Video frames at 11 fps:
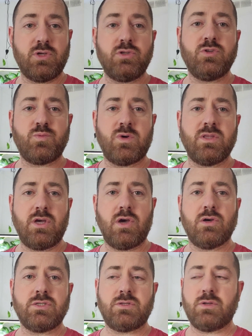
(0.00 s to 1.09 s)
You can use one of
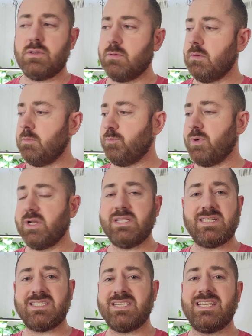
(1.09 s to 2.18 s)
those, but
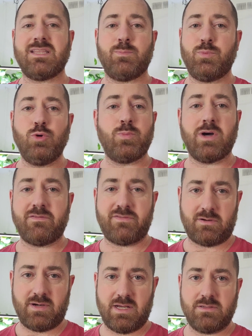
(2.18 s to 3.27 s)
it doesn't get the poop off
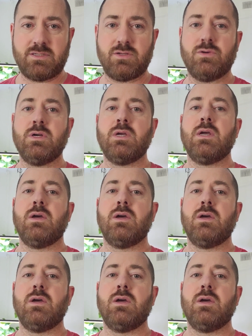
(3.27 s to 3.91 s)
the ground, so,